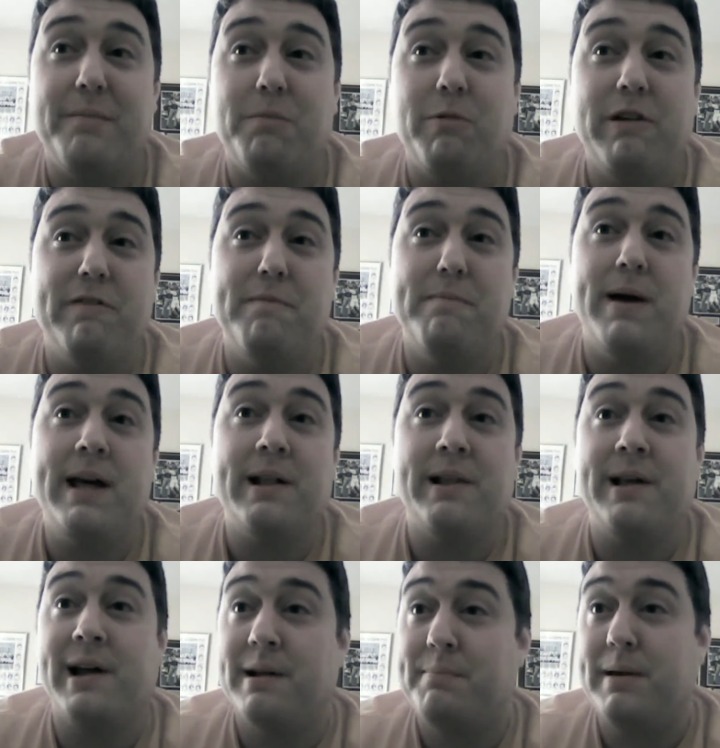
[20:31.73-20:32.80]
We've met a
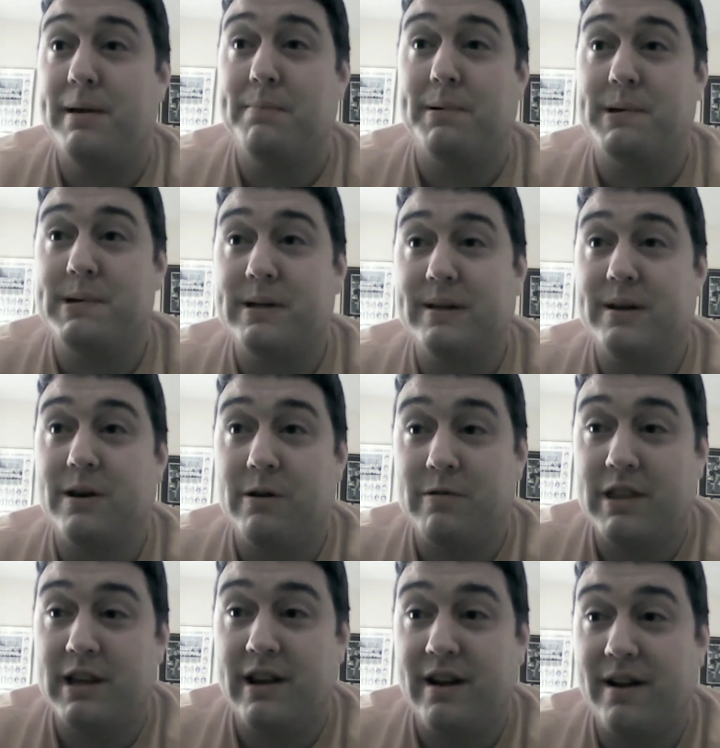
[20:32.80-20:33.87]
lot of people over
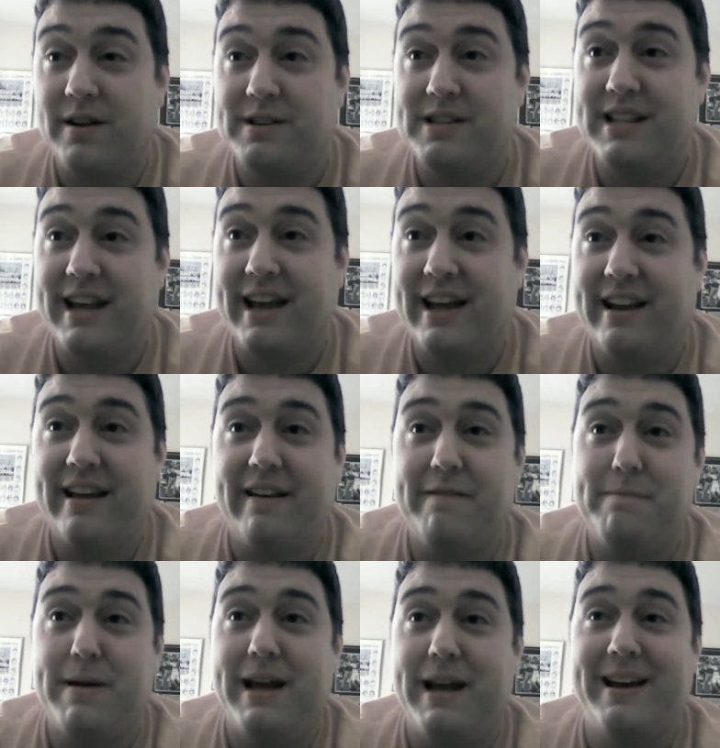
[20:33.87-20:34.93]
the years that
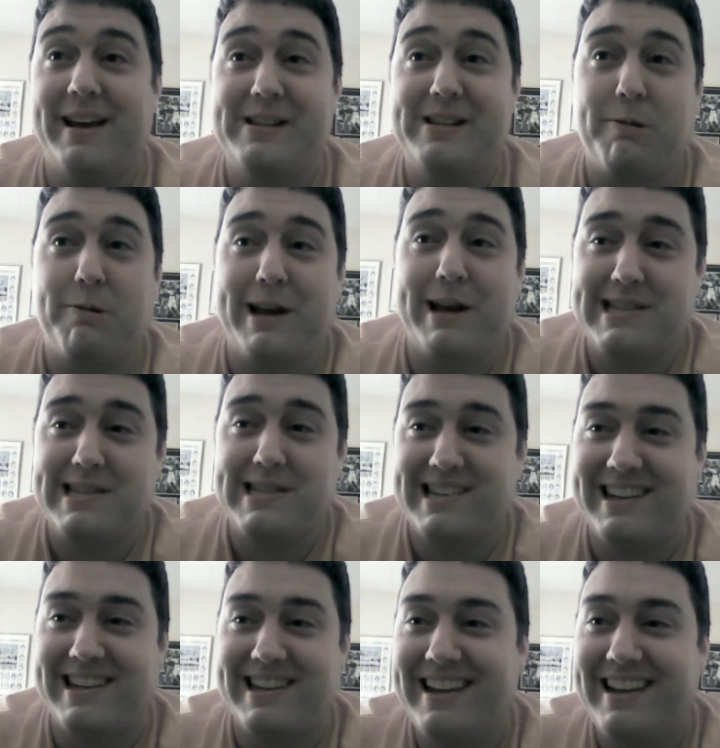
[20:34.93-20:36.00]
have made us
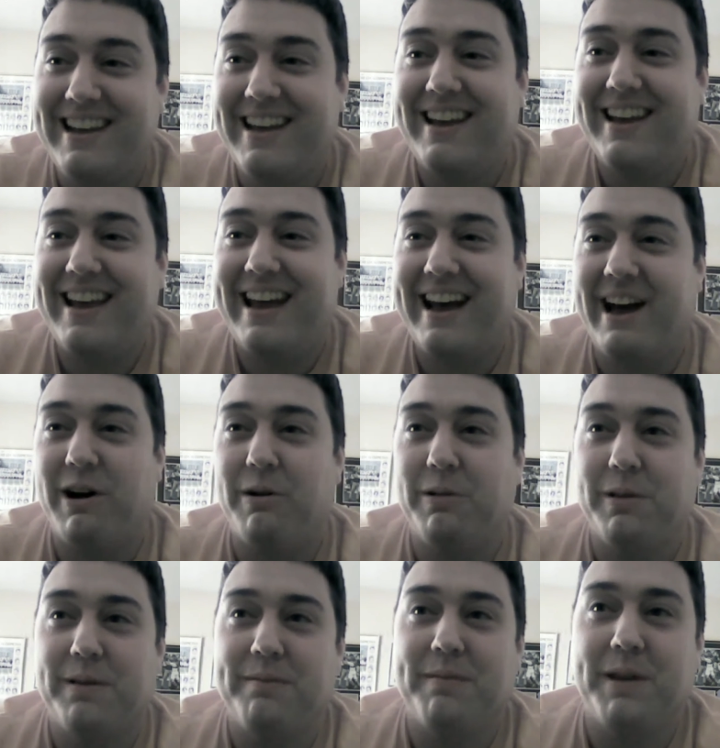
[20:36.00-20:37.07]
question
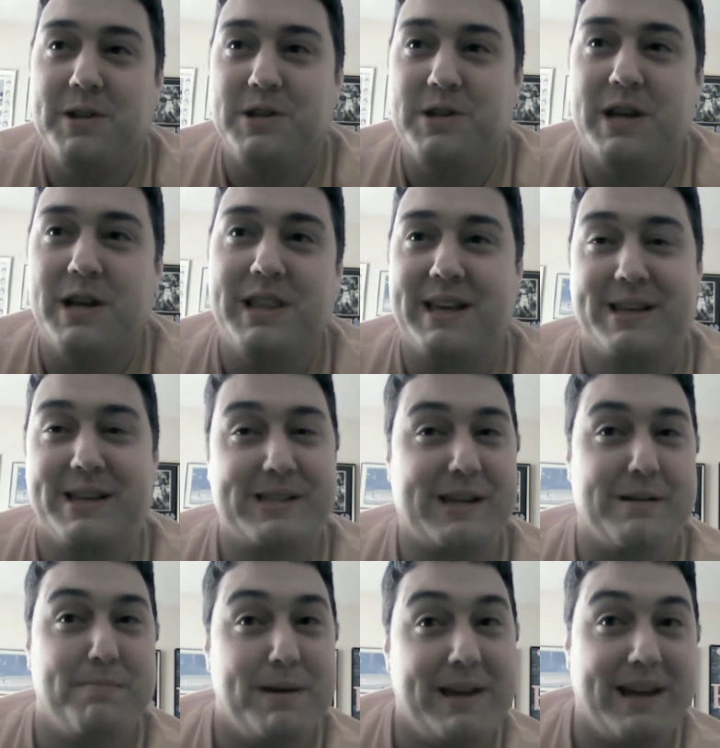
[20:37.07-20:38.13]
how legit things can
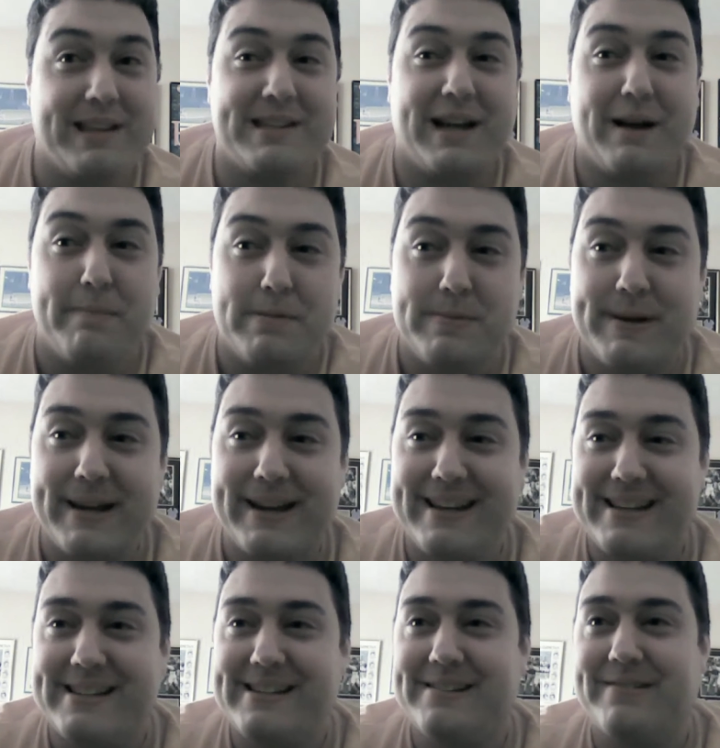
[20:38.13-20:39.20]
be at times
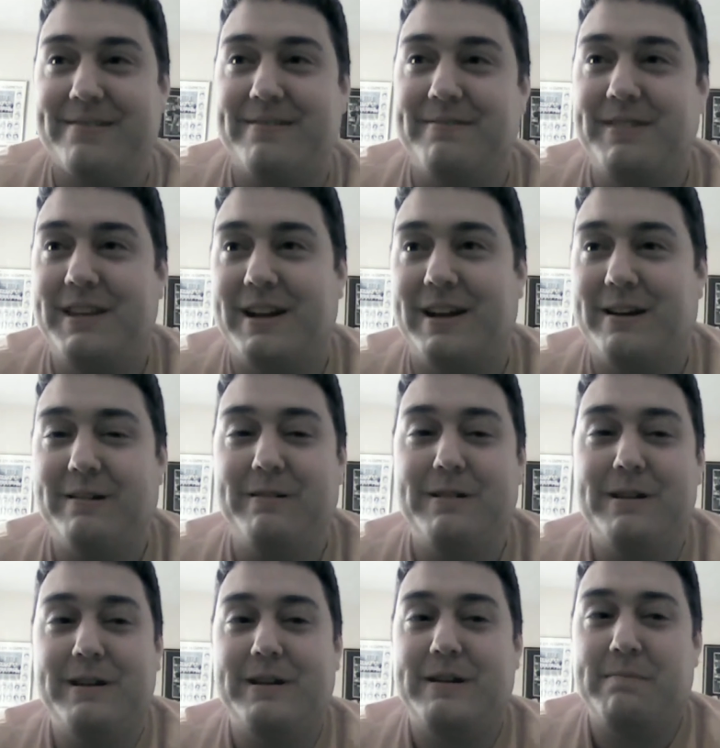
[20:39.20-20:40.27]
because
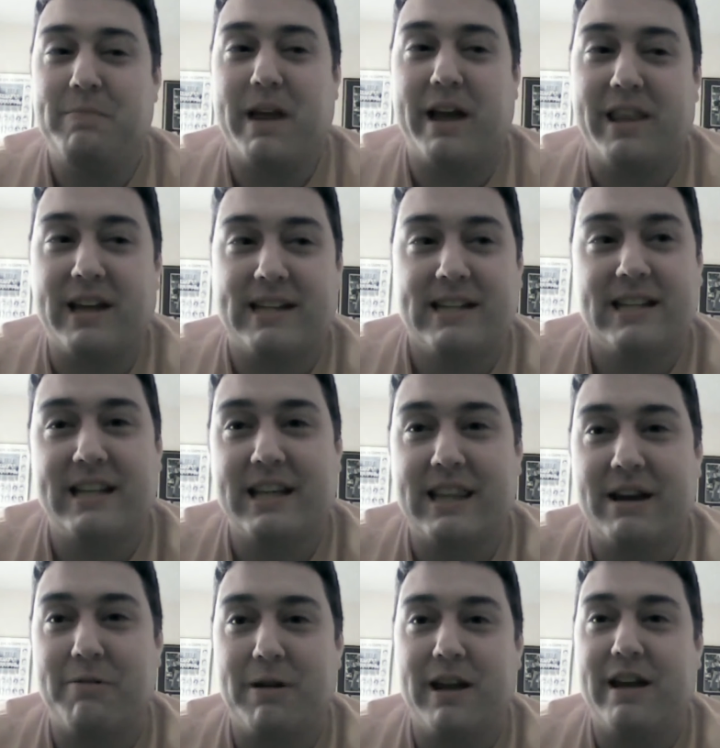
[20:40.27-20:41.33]
I'd like to think
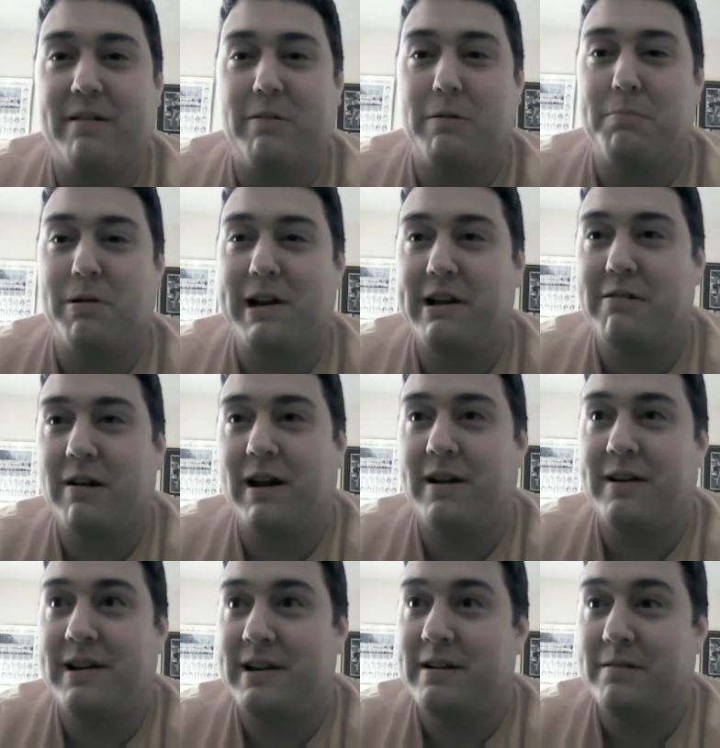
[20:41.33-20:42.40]
that we're pretty
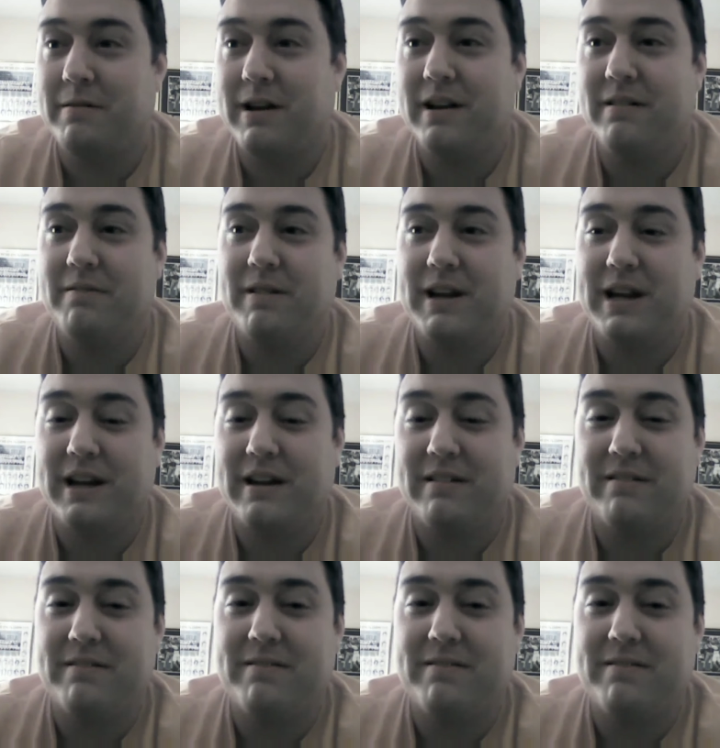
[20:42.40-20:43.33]
grounded and we can